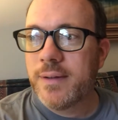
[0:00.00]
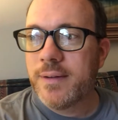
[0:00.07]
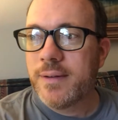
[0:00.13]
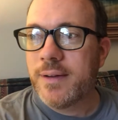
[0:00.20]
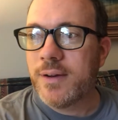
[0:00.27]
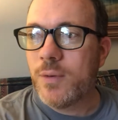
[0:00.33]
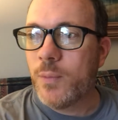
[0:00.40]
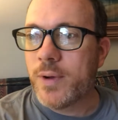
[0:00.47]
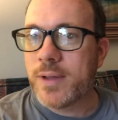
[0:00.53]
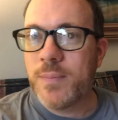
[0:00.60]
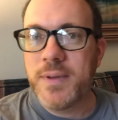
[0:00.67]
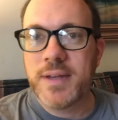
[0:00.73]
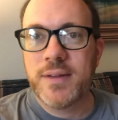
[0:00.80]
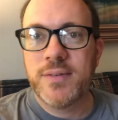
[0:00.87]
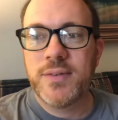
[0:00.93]
what could
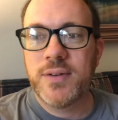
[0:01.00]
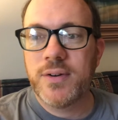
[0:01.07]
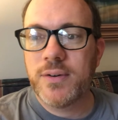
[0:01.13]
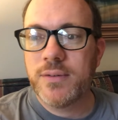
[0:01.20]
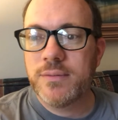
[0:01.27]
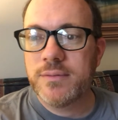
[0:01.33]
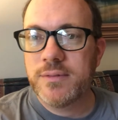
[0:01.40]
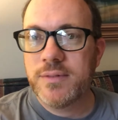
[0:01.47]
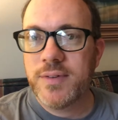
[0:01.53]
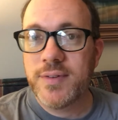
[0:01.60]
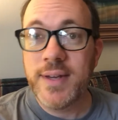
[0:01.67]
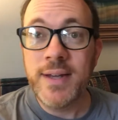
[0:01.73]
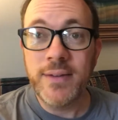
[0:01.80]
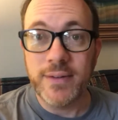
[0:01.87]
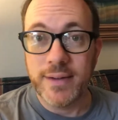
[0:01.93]
be considered
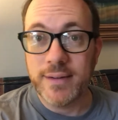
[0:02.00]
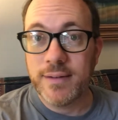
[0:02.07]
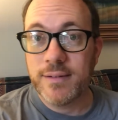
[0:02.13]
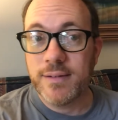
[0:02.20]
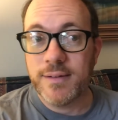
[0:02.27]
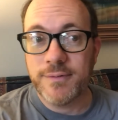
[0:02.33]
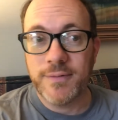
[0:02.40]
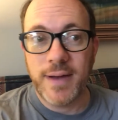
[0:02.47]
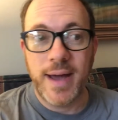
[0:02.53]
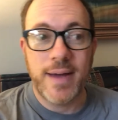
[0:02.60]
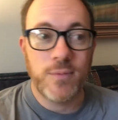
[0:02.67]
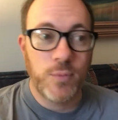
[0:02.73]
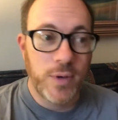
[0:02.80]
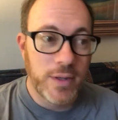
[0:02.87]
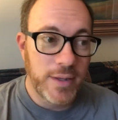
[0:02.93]
stealing. If
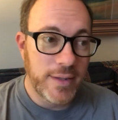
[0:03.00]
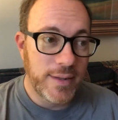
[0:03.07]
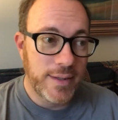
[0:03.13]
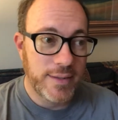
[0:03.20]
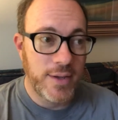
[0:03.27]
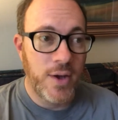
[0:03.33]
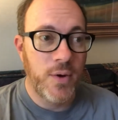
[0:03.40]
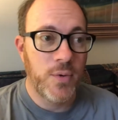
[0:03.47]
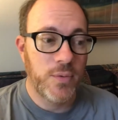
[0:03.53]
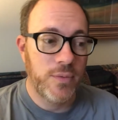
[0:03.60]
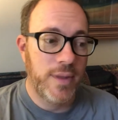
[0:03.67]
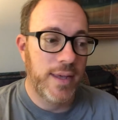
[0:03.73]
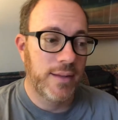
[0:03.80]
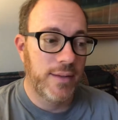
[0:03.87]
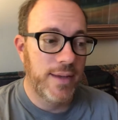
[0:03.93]
I'd willingly known
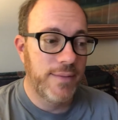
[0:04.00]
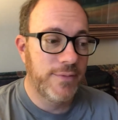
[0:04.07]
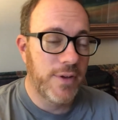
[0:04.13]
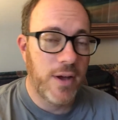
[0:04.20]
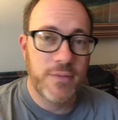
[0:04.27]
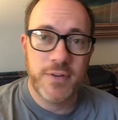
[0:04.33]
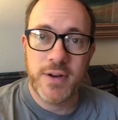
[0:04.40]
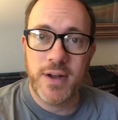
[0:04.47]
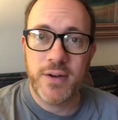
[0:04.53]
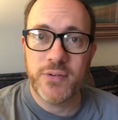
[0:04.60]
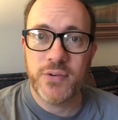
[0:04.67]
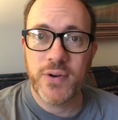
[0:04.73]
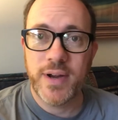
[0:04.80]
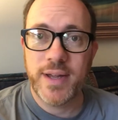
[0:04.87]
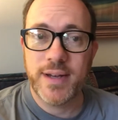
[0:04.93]
they had left off an
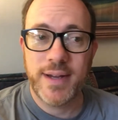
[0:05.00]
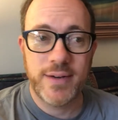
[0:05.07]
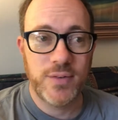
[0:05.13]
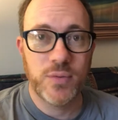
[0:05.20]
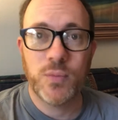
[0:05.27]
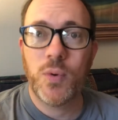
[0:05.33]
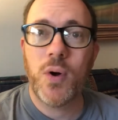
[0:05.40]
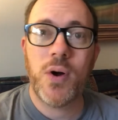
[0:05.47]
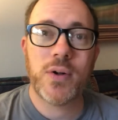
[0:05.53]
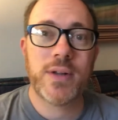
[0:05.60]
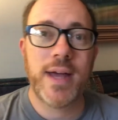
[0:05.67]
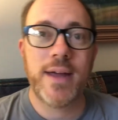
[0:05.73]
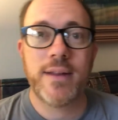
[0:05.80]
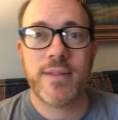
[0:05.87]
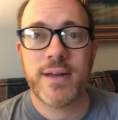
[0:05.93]
entree and I just walked
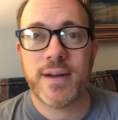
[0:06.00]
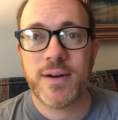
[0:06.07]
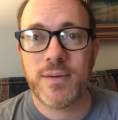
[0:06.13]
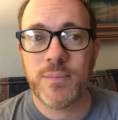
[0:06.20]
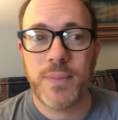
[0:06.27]
out of there and